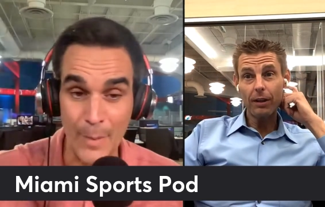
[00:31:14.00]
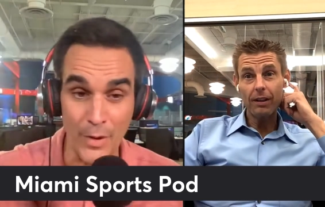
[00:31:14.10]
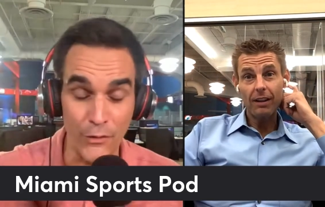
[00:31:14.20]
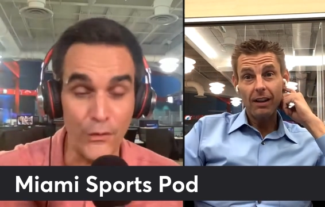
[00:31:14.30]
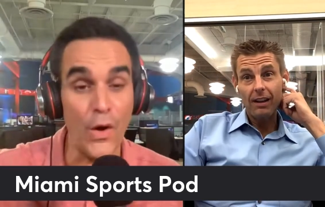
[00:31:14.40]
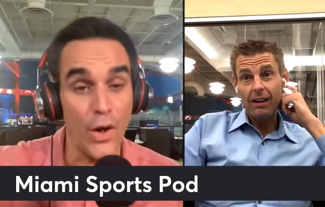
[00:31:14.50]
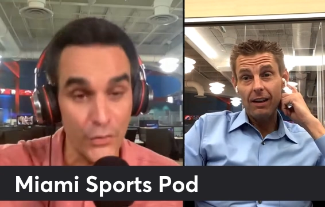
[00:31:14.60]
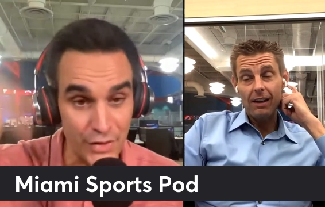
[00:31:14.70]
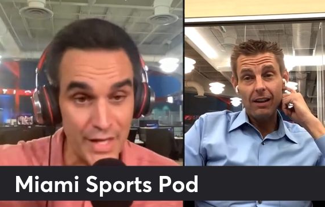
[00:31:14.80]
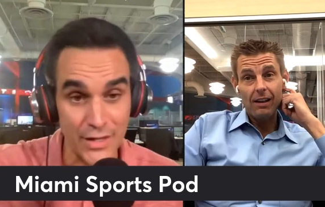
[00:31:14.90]
Speaker 1: domino
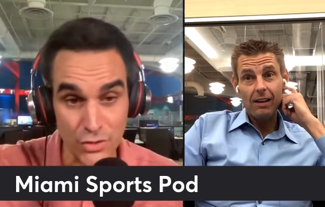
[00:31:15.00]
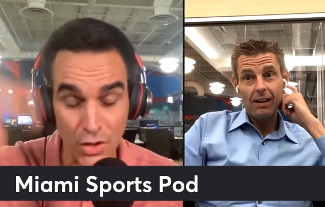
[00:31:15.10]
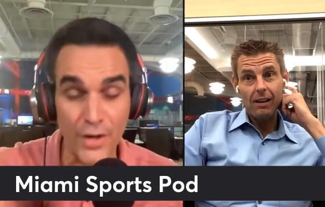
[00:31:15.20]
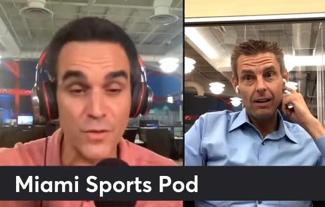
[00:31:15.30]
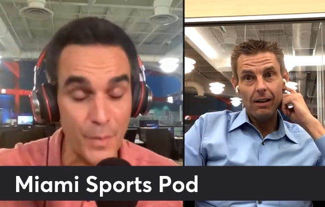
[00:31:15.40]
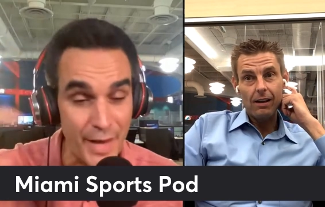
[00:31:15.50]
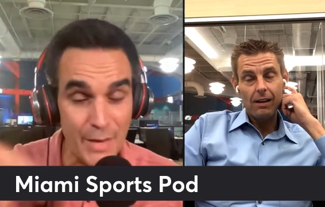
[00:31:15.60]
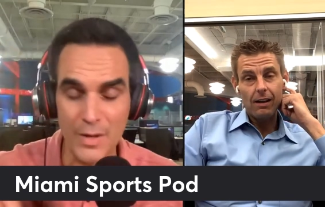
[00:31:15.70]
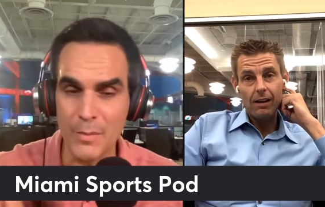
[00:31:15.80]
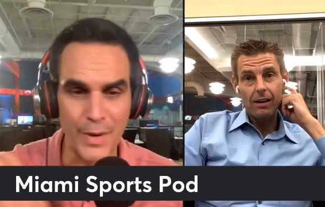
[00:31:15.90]
falls and then it starts,
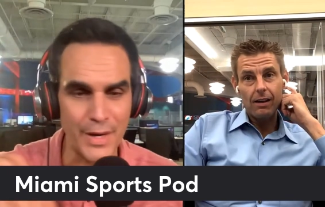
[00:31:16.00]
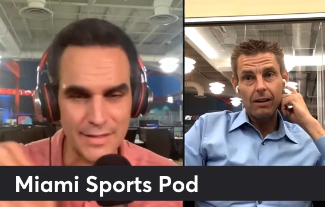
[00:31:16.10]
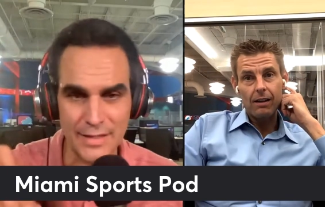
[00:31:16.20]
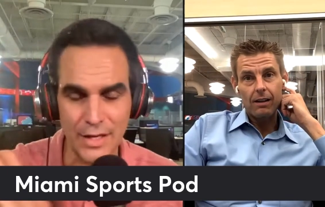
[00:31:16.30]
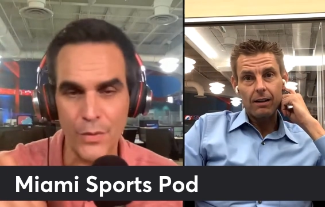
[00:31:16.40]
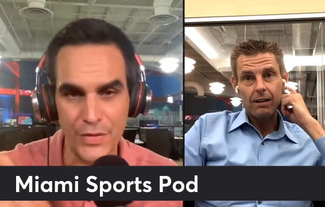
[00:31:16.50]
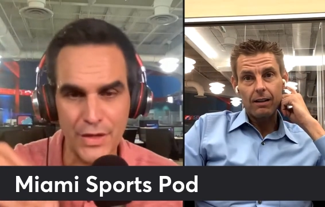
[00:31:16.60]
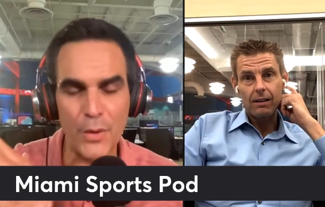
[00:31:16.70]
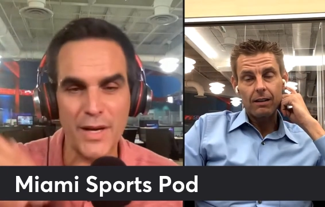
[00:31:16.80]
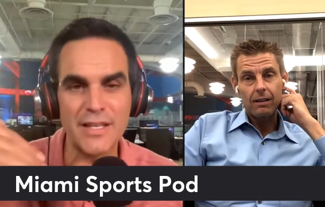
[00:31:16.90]
maybe. But it's you know
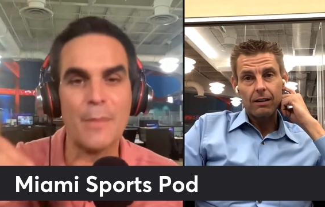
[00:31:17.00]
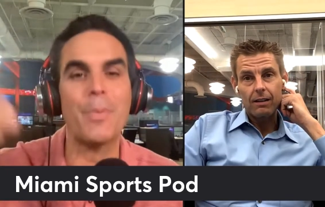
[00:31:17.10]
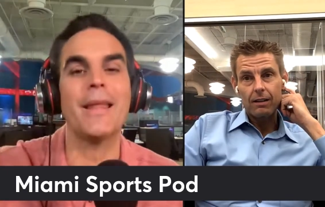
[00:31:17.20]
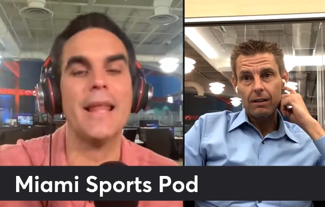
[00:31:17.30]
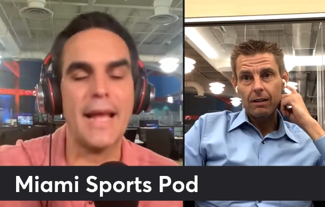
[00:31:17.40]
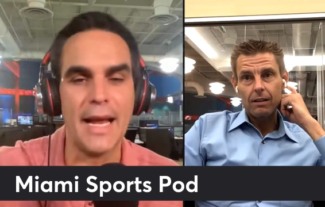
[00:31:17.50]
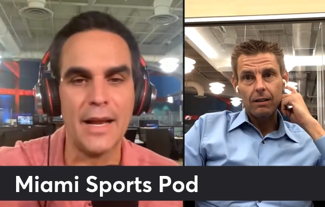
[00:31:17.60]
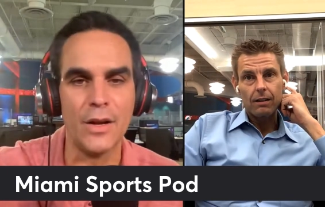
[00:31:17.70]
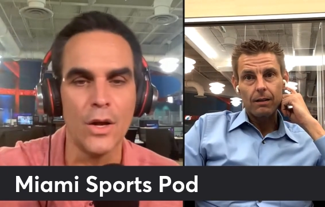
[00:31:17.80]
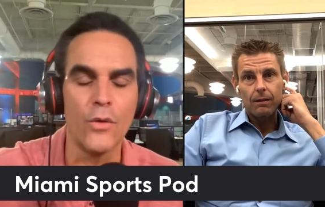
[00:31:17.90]
there is a
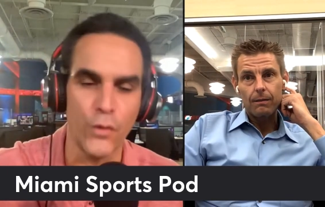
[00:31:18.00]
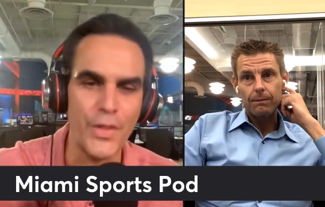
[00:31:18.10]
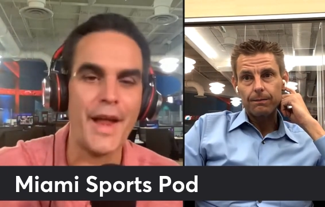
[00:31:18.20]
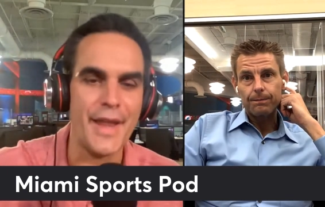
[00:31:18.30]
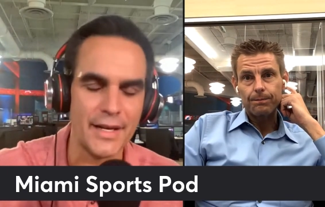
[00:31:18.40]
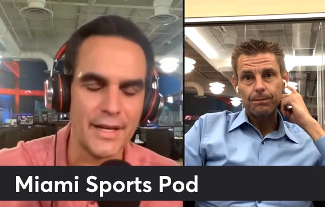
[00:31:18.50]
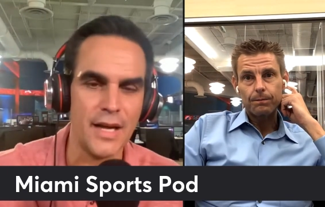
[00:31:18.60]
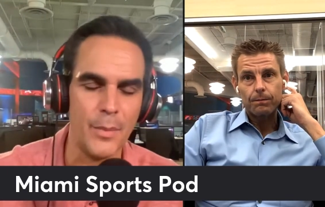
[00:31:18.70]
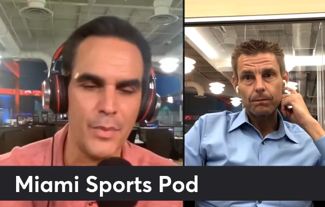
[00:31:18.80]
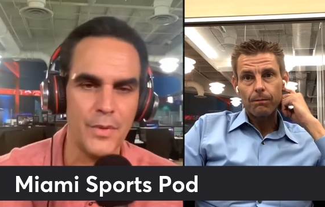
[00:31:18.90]
plan for that next
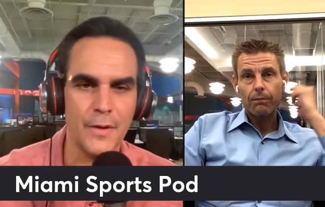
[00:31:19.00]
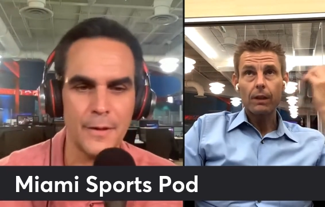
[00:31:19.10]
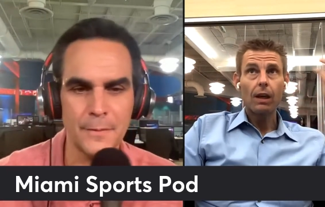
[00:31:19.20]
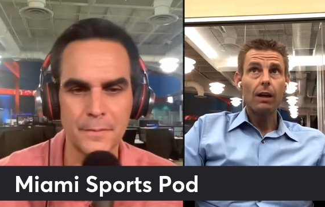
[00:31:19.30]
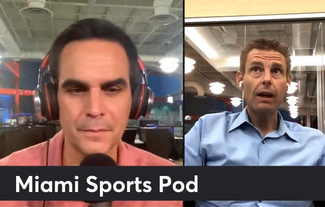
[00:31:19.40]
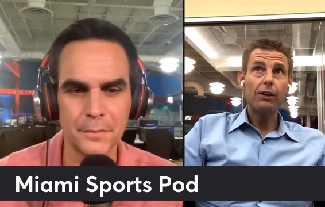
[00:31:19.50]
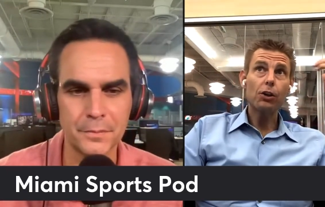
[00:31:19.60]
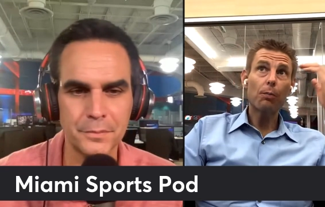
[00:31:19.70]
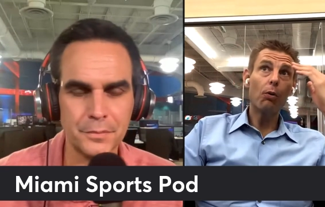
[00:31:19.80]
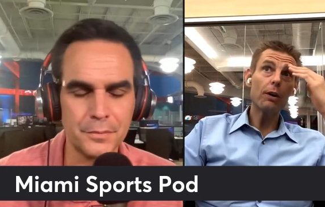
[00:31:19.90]
step. And to
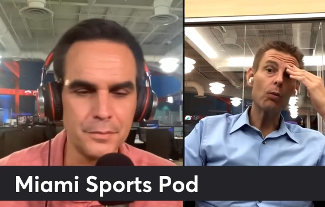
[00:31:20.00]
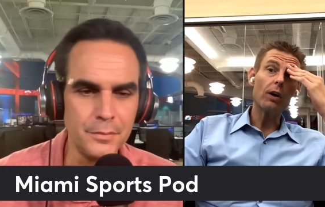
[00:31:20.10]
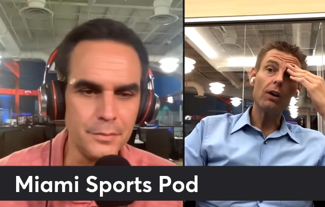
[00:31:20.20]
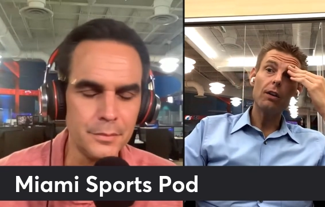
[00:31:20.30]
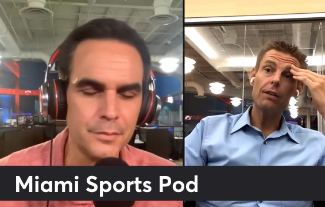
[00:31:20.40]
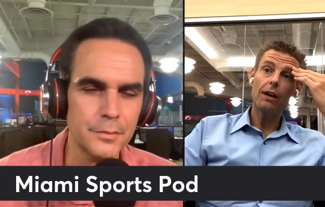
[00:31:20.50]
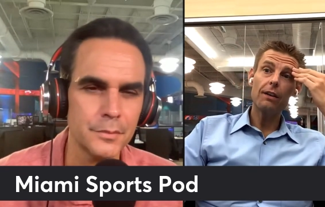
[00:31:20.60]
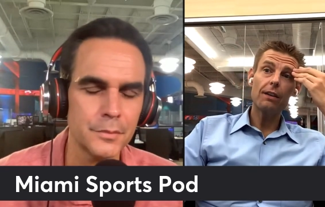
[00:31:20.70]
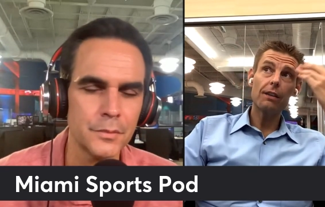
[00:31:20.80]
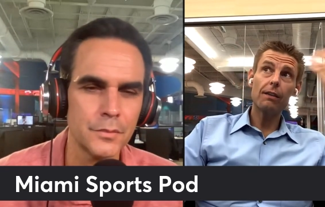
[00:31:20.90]
your
Speaker 2: point, Will, that
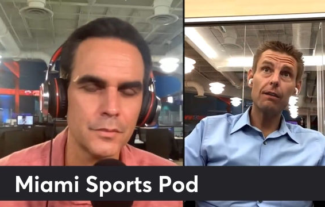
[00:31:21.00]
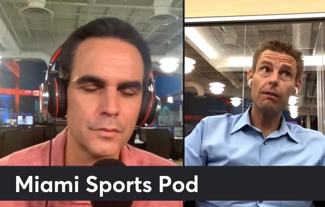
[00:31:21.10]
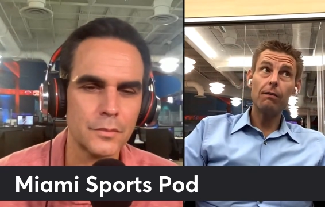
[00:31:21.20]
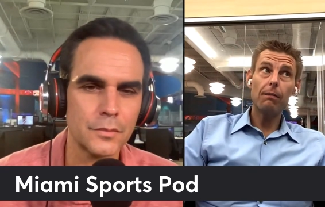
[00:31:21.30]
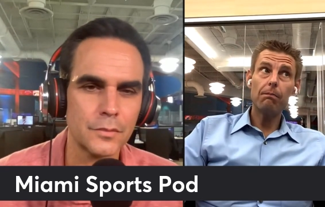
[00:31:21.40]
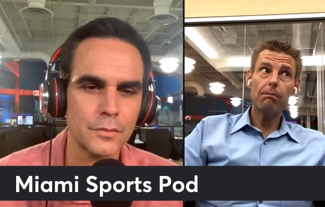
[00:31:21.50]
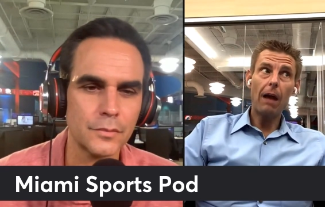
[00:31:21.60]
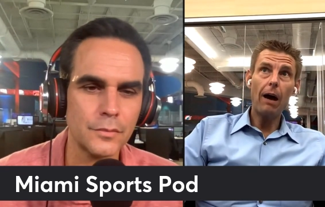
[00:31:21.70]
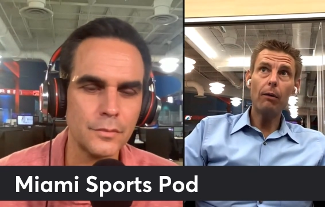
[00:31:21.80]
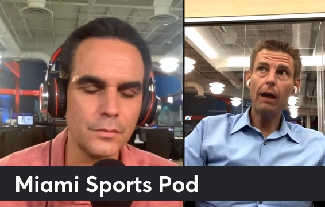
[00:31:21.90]

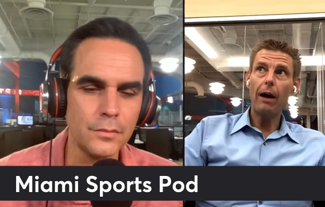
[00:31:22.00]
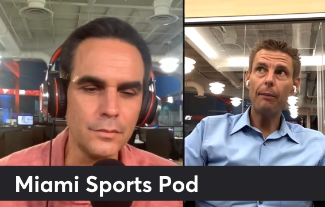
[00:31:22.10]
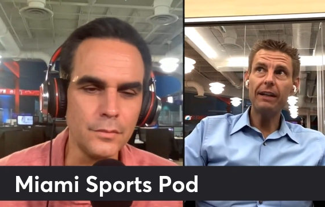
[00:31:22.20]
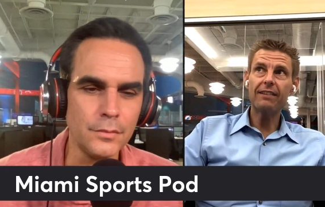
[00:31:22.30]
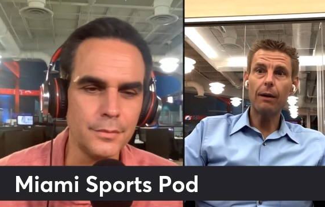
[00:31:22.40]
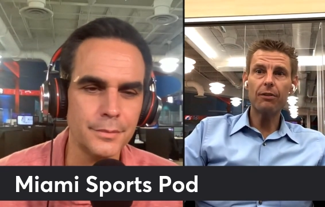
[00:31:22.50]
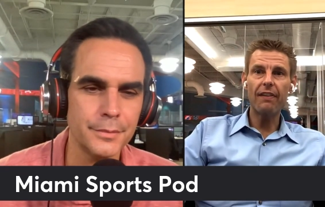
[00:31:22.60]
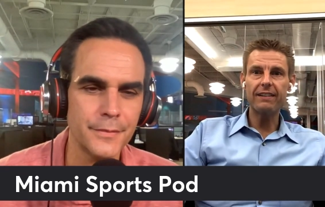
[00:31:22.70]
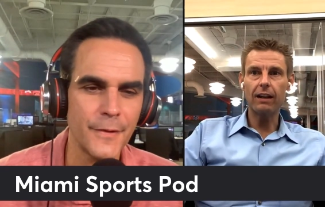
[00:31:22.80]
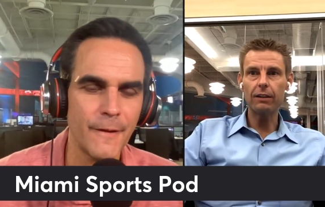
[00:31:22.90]
how how many times did
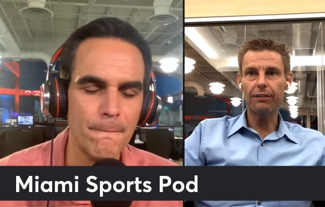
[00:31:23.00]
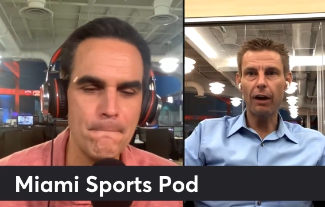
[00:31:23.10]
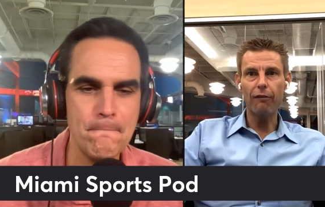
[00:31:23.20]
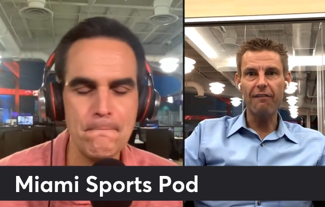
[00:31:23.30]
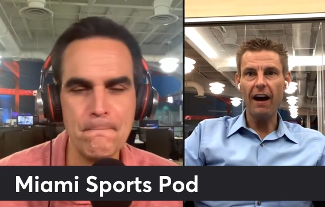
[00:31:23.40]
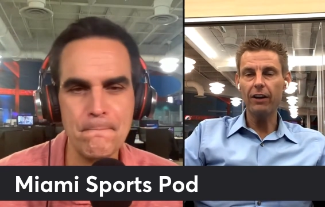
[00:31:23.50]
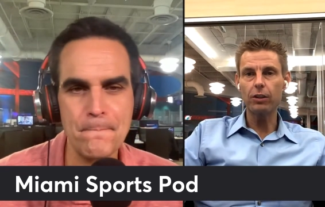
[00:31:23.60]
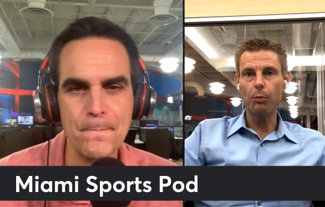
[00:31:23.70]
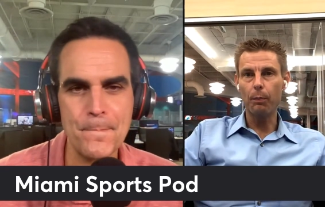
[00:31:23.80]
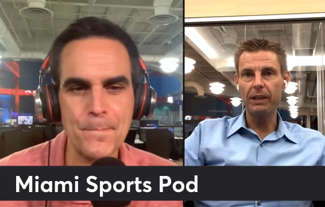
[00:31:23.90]
they tell us how
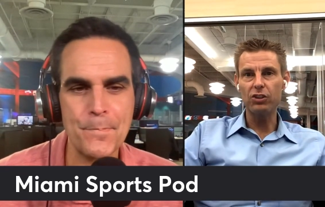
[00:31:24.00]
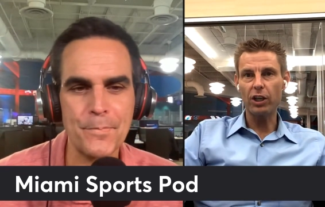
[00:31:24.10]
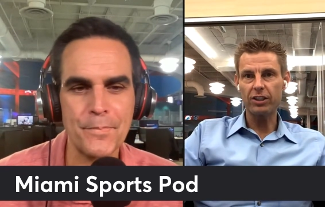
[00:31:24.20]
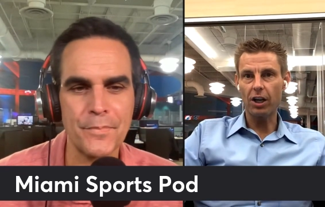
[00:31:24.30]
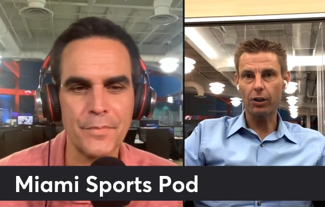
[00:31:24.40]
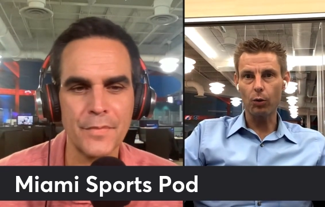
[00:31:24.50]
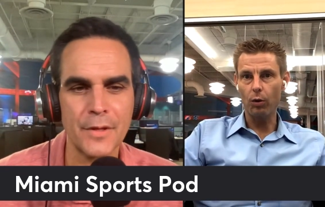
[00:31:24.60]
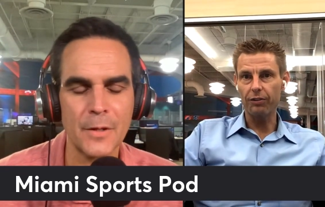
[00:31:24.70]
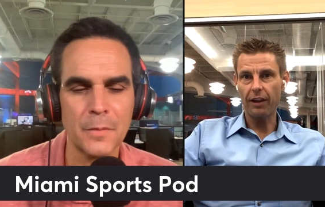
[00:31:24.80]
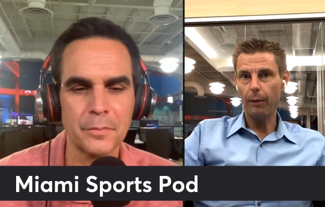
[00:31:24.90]
valuable PJ Tucker
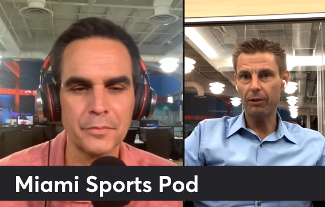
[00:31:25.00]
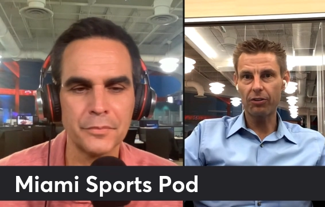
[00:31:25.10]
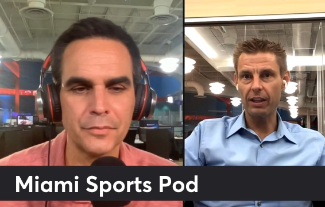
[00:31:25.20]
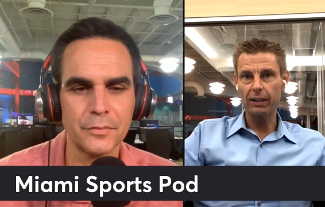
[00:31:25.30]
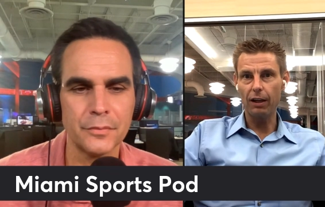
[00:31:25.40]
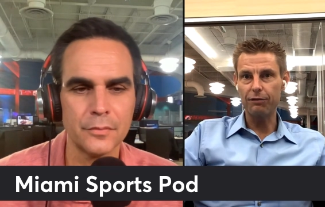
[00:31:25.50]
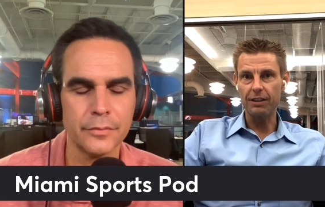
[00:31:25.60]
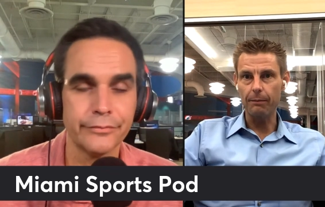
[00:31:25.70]
was? How much they loved